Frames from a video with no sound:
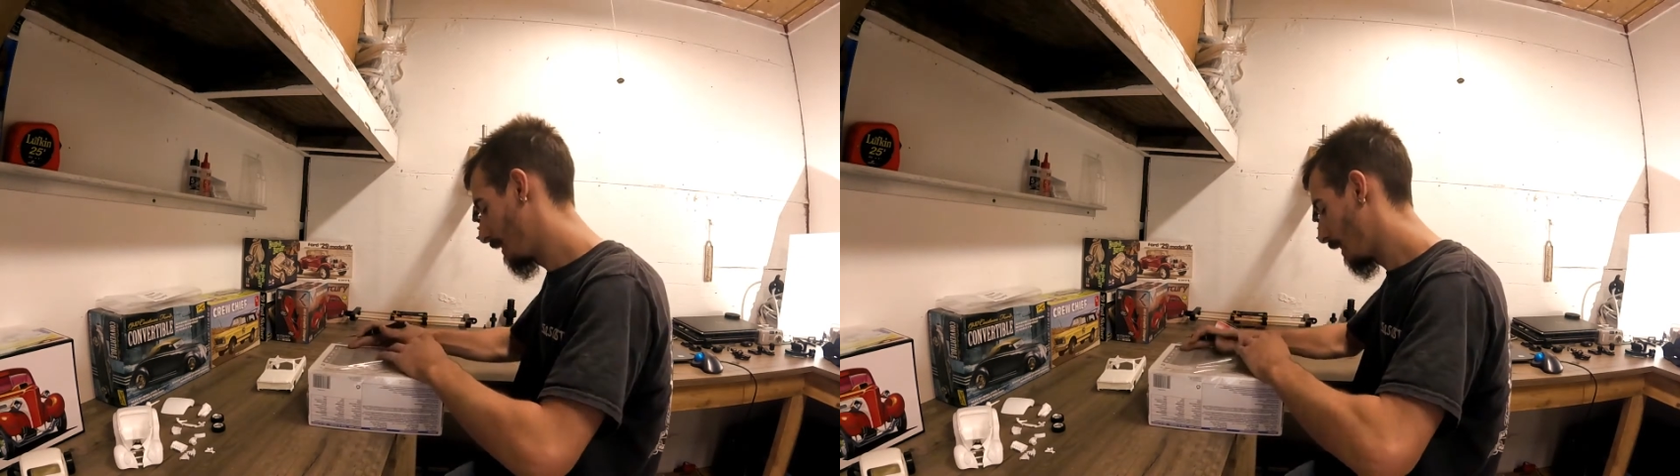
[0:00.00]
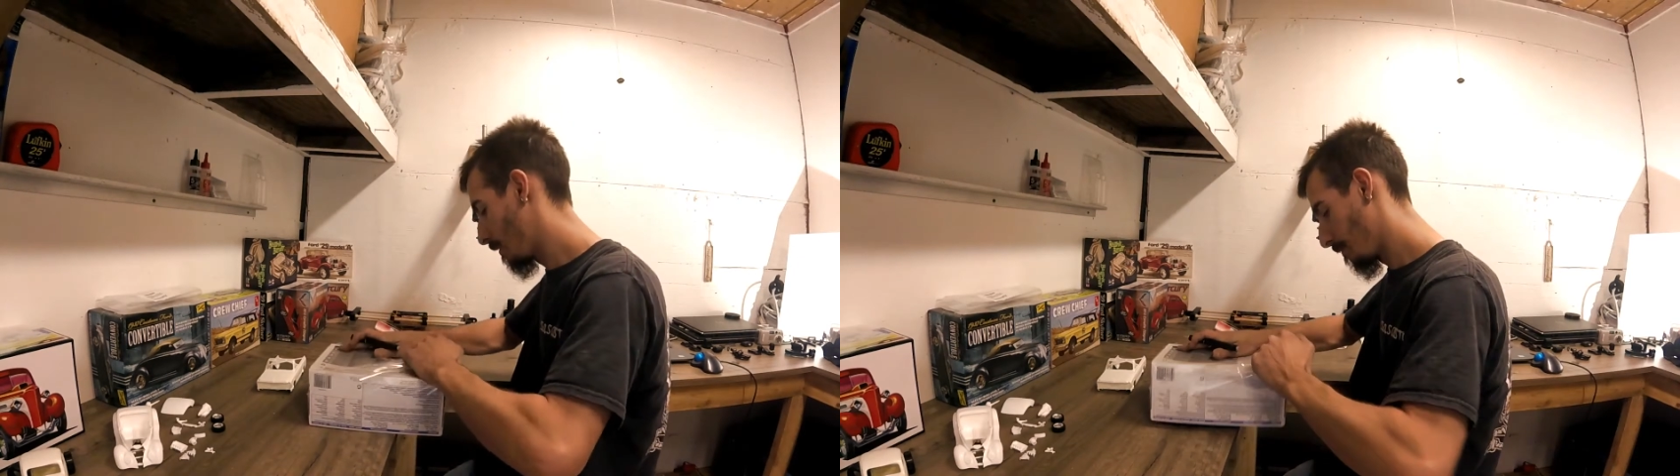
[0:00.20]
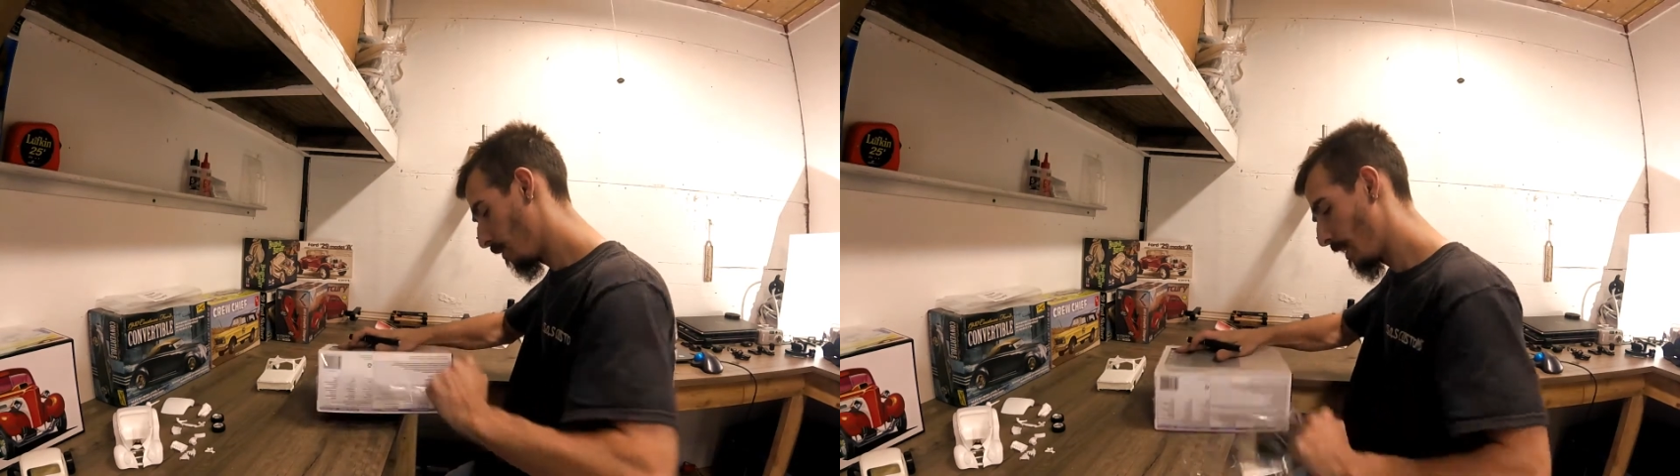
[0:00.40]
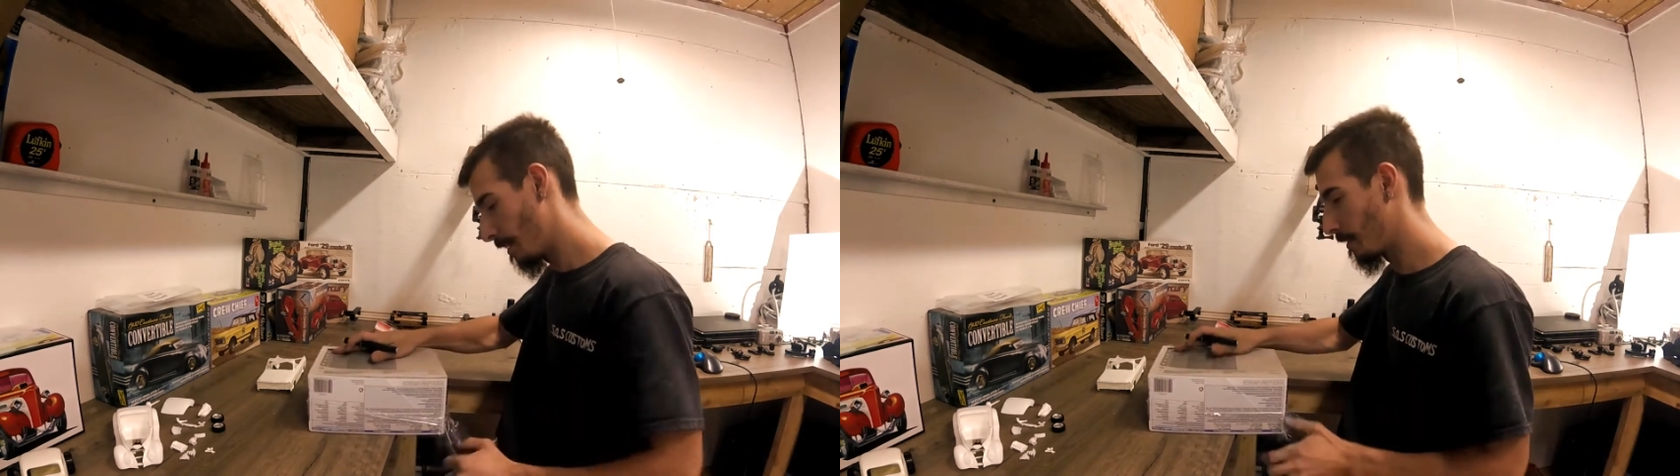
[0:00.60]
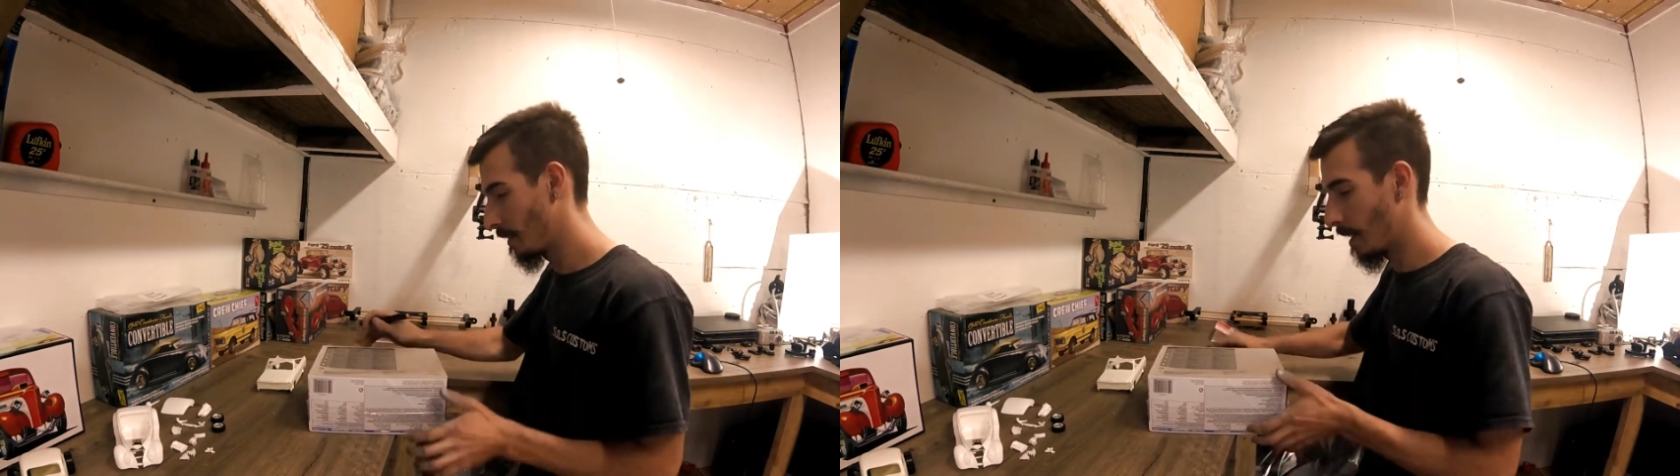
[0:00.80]
You know,
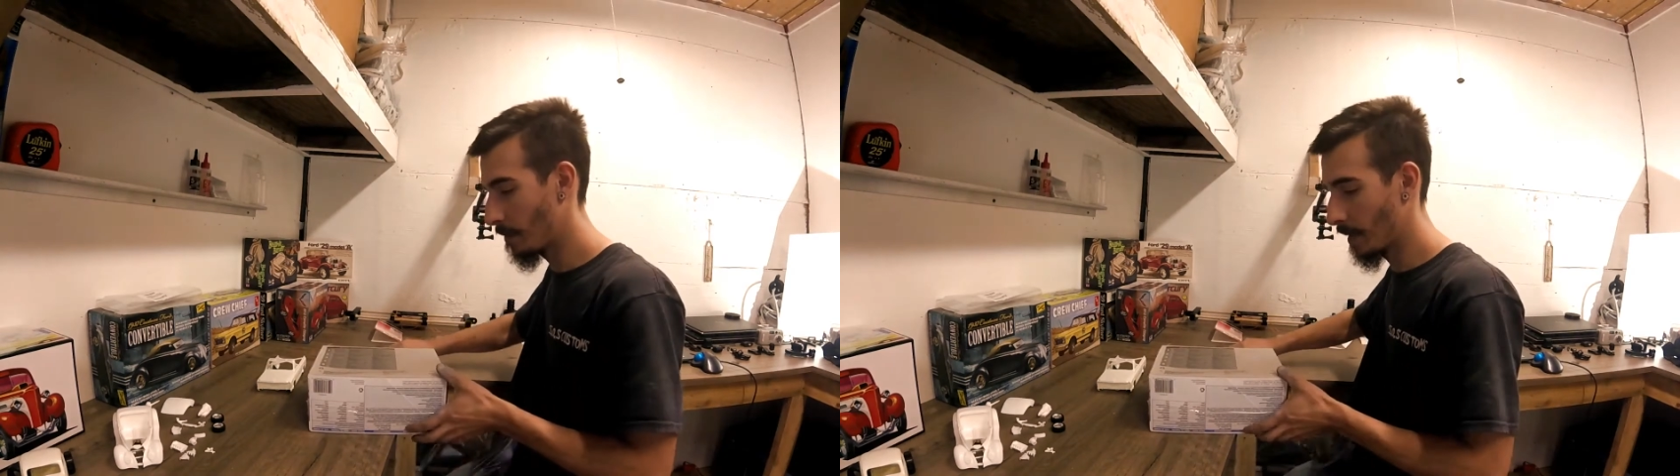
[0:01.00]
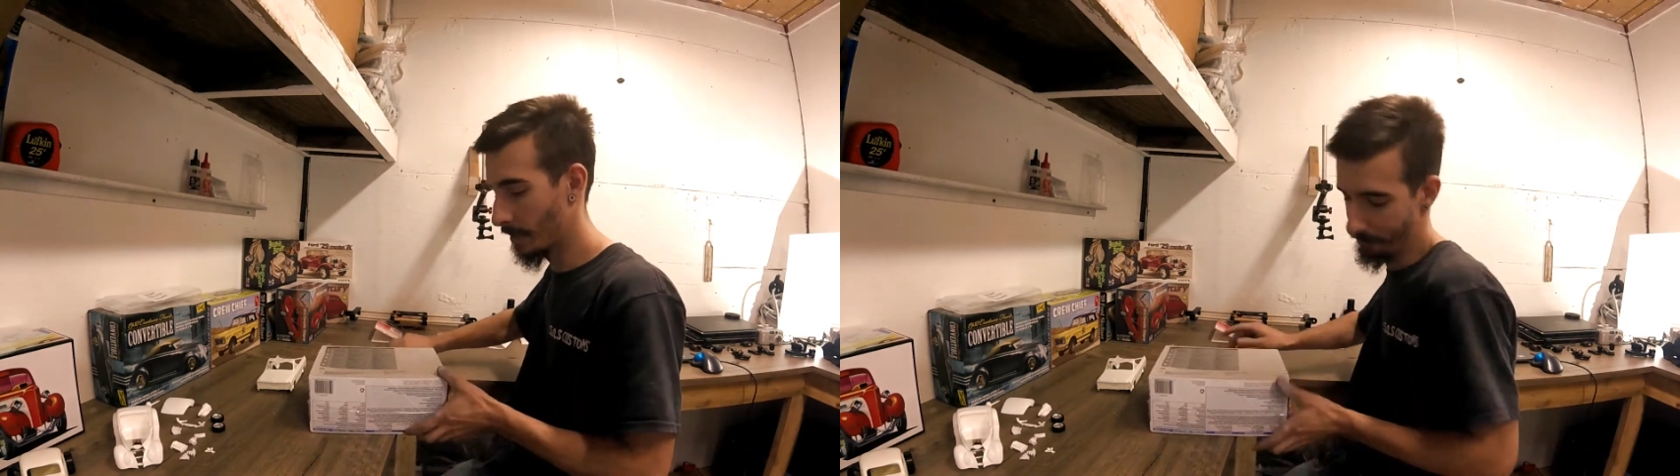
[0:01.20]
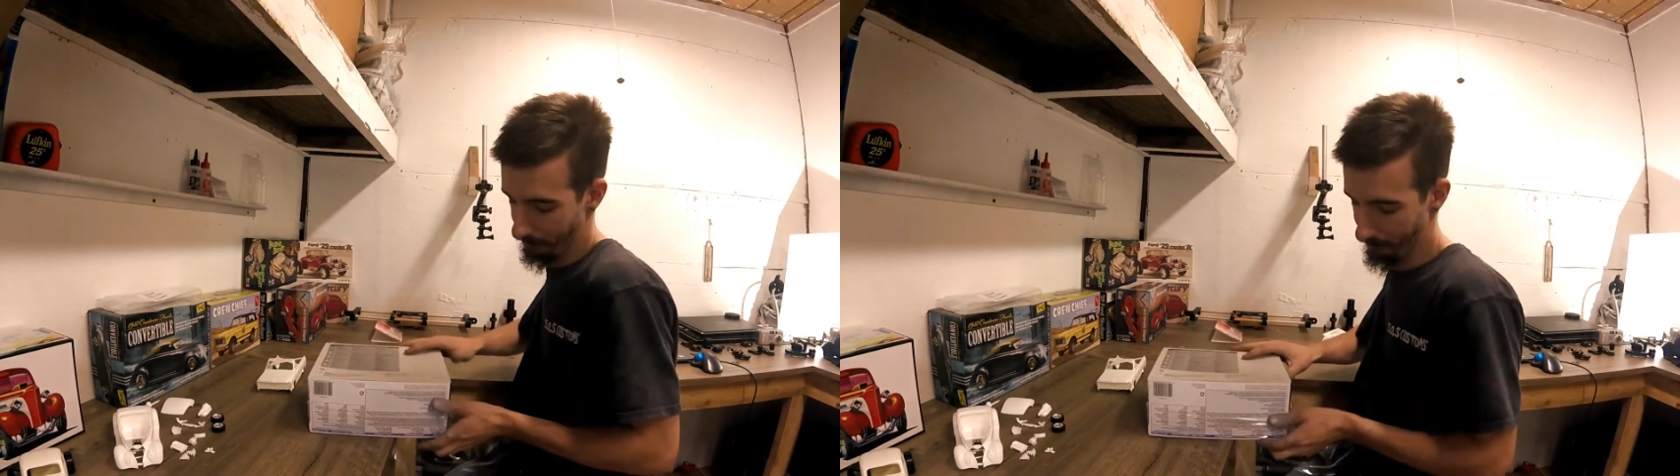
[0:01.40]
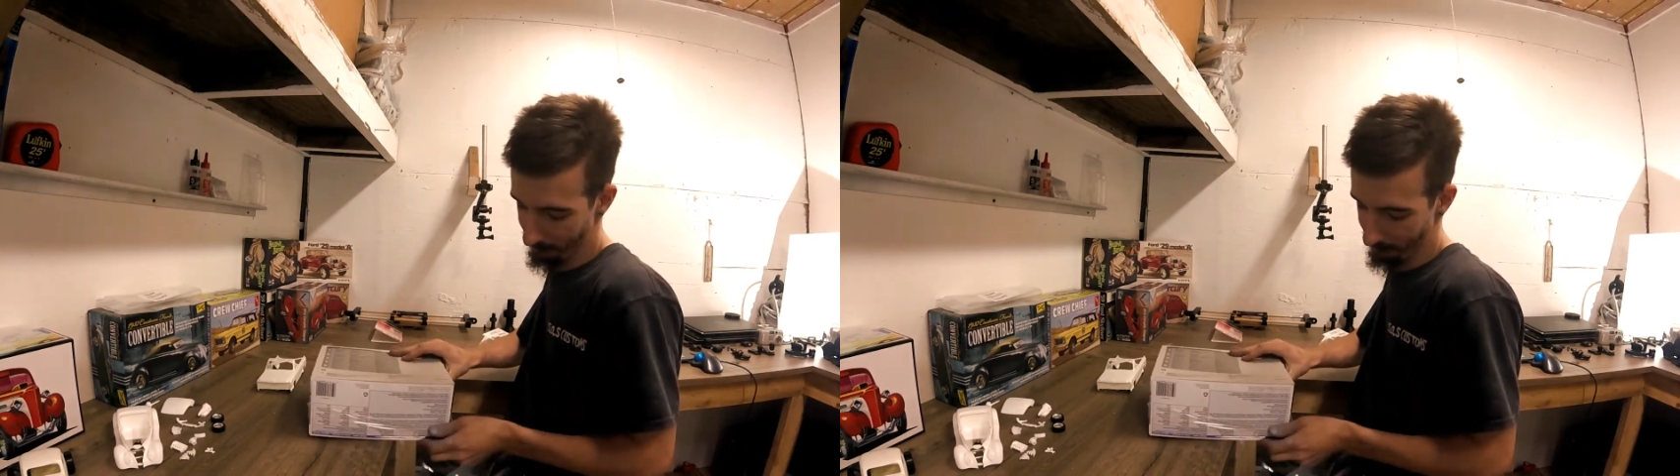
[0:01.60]
whatever. I'm not.